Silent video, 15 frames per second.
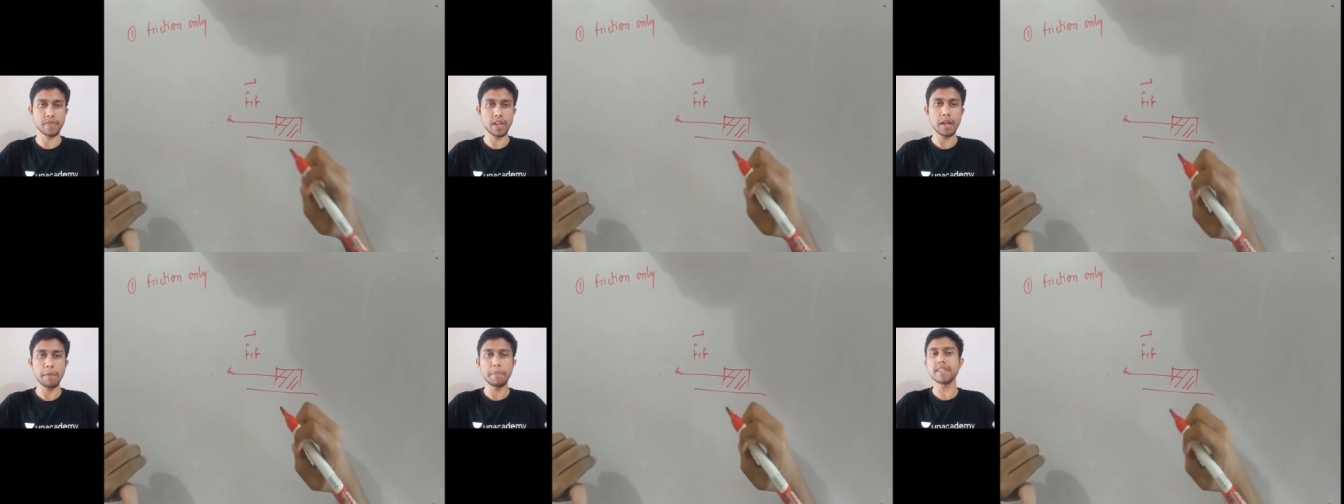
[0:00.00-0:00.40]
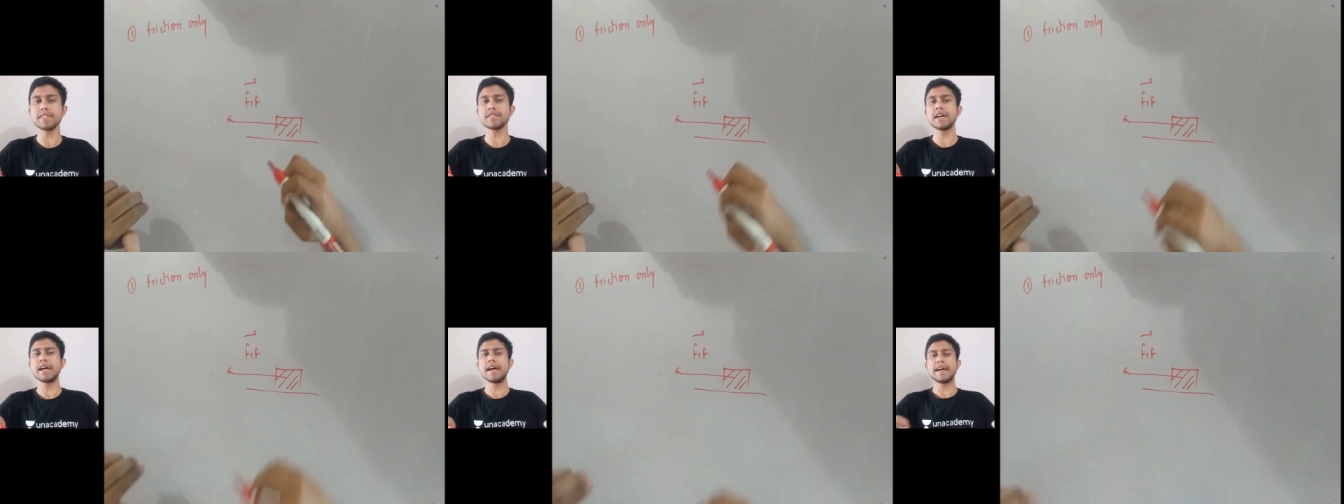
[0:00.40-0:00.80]
Means
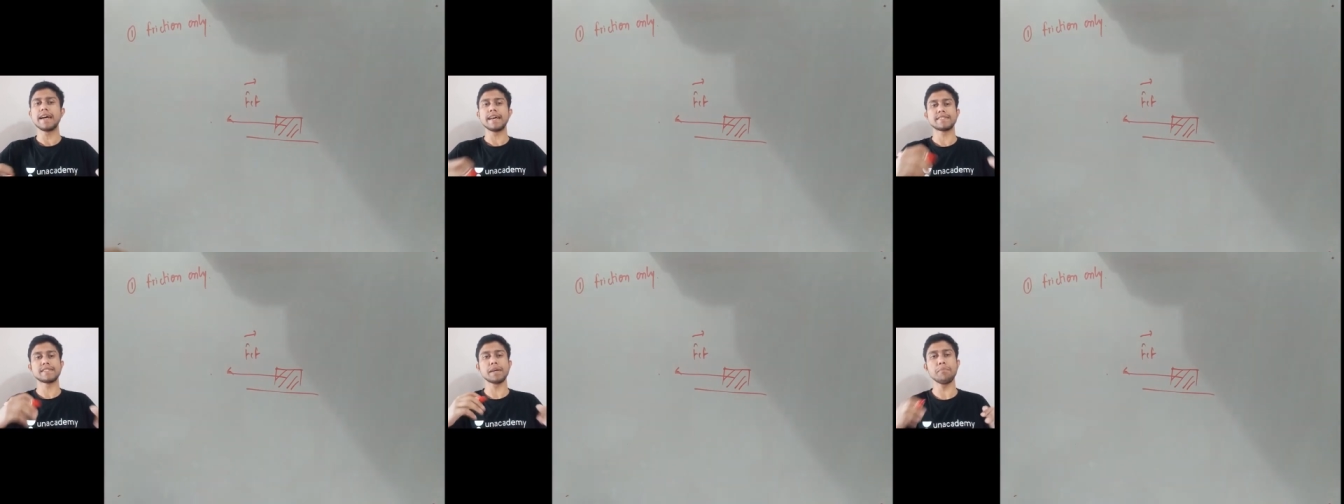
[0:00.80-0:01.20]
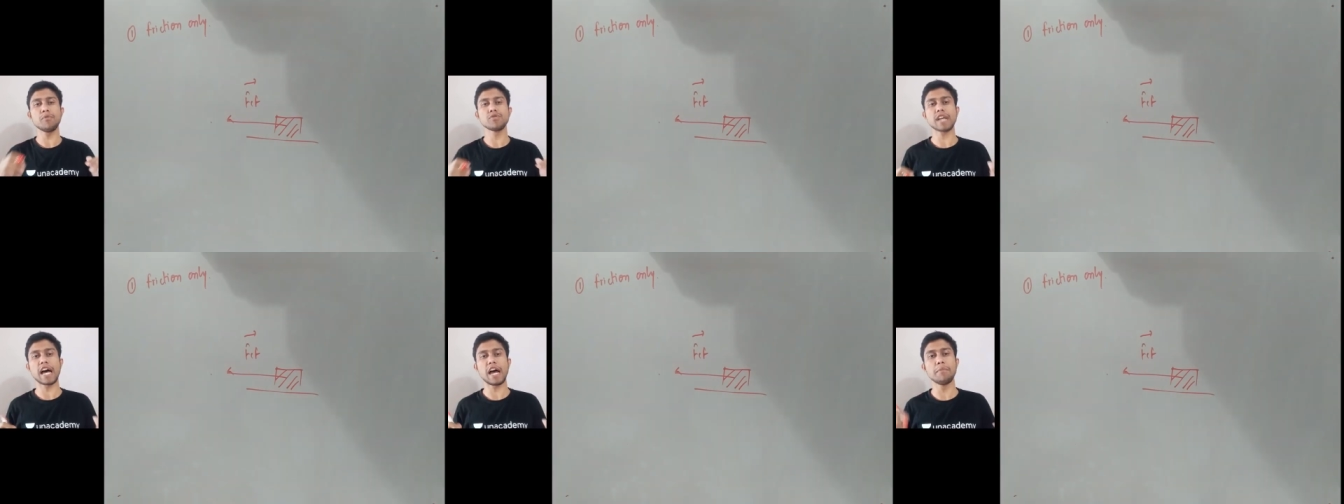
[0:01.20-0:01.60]
suppose
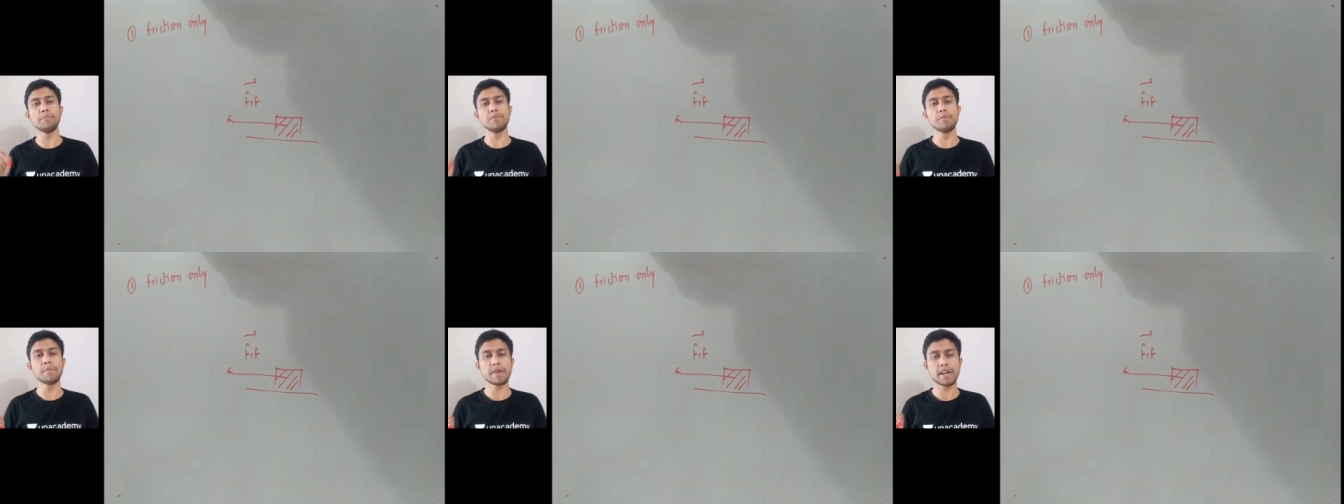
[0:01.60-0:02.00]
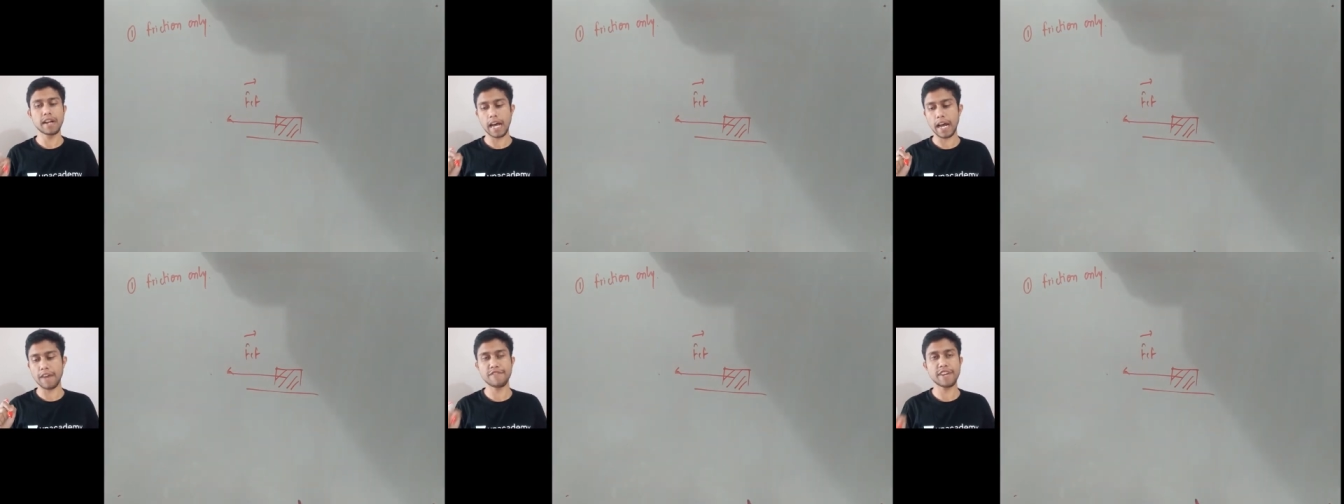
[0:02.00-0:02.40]
I
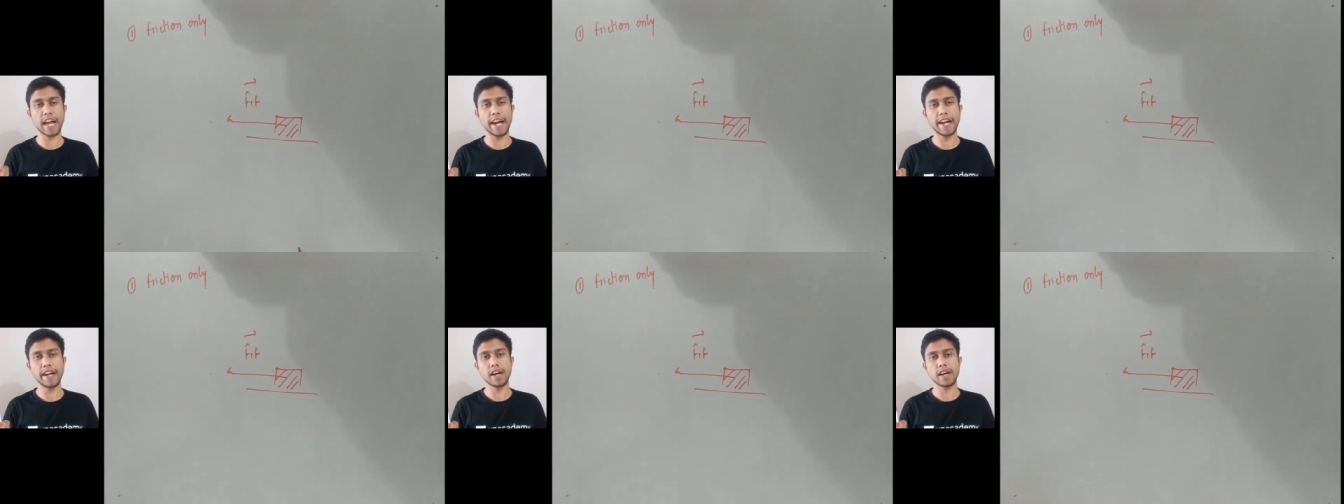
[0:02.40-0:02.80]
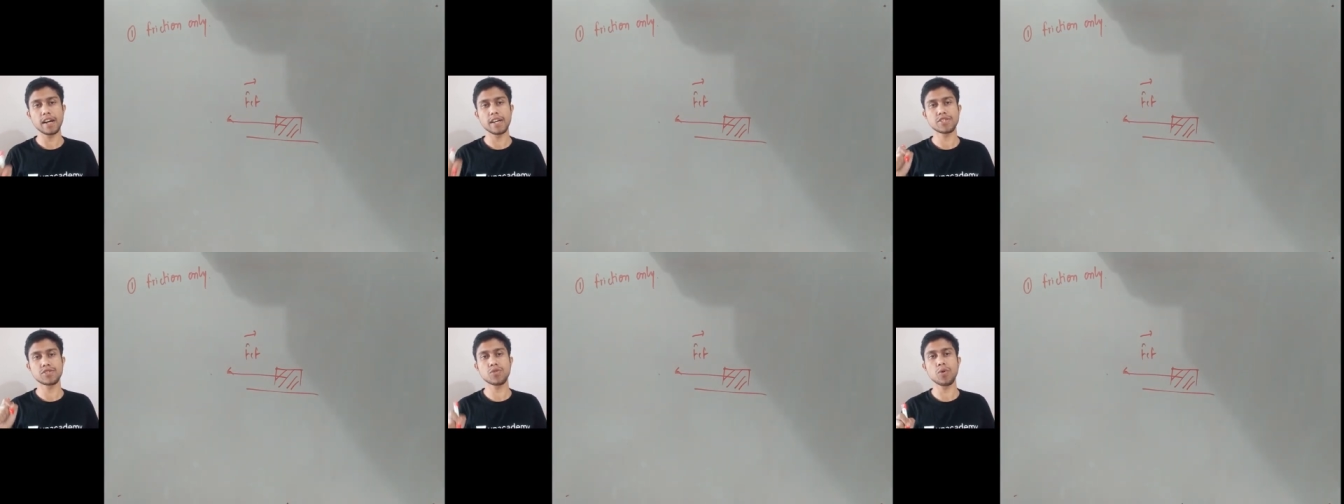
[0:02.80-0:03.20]
have tied a
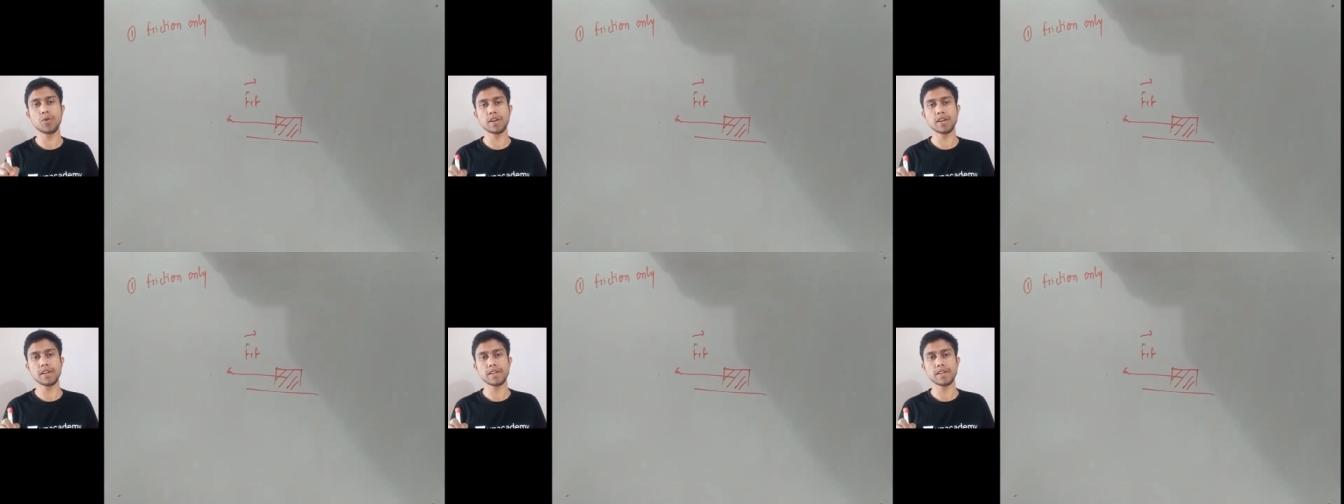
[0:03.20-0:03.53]
stone